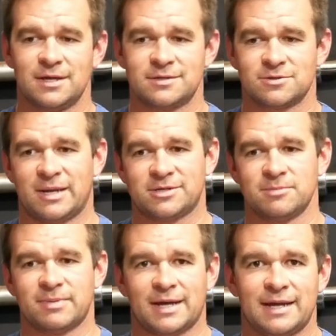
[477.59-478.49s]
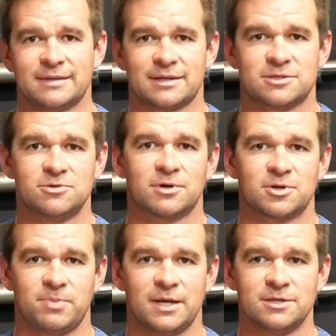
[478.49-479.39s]
So I'm actually behind like
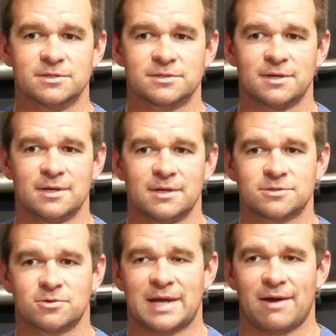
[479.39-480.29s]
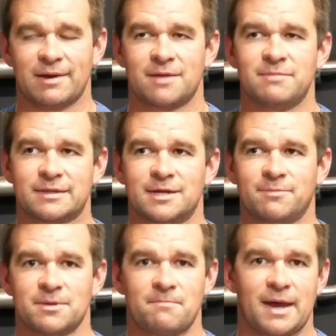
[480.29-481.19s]
200 pages. So now I got to make that up
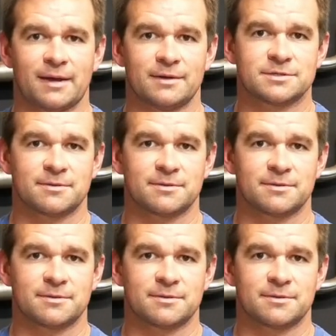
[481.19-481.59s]
on the back end